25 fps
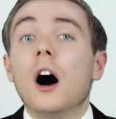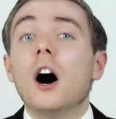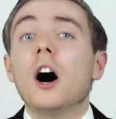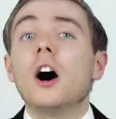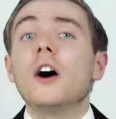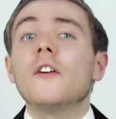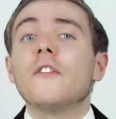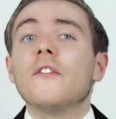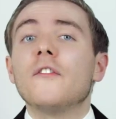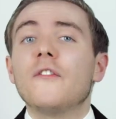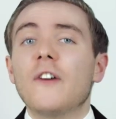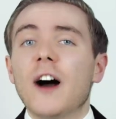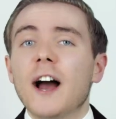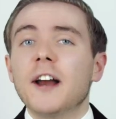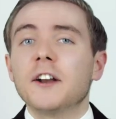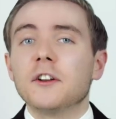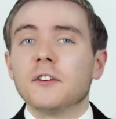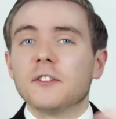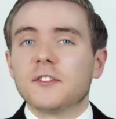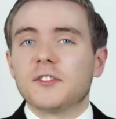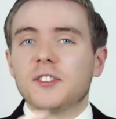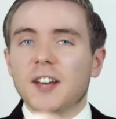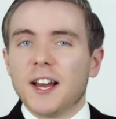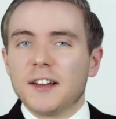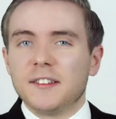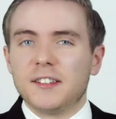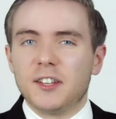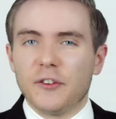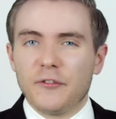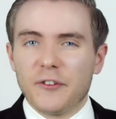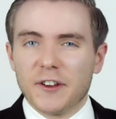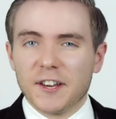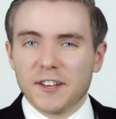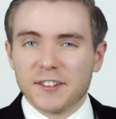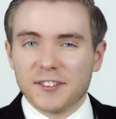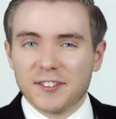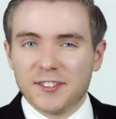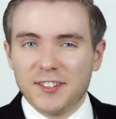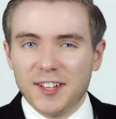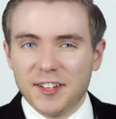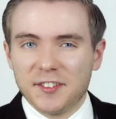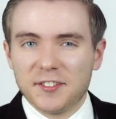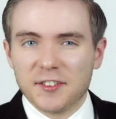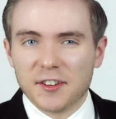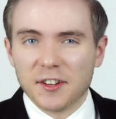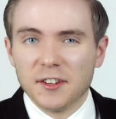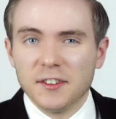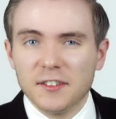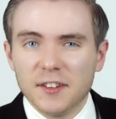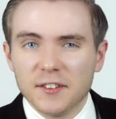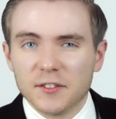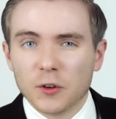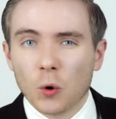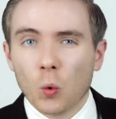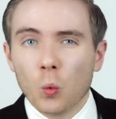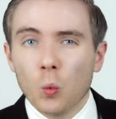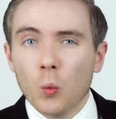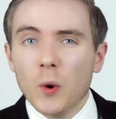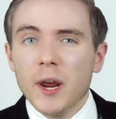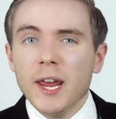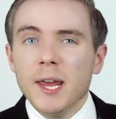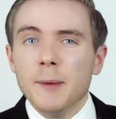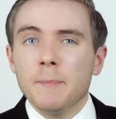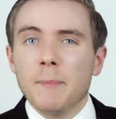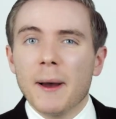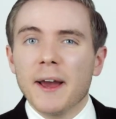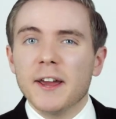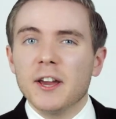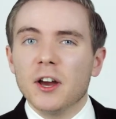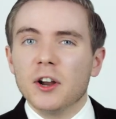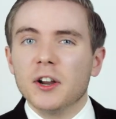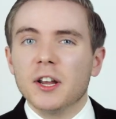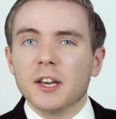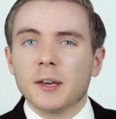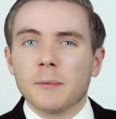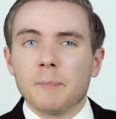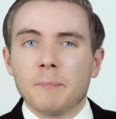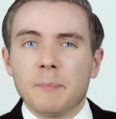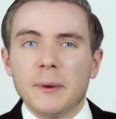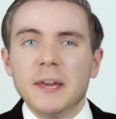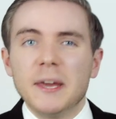Our final scientific assistant is a wee bionic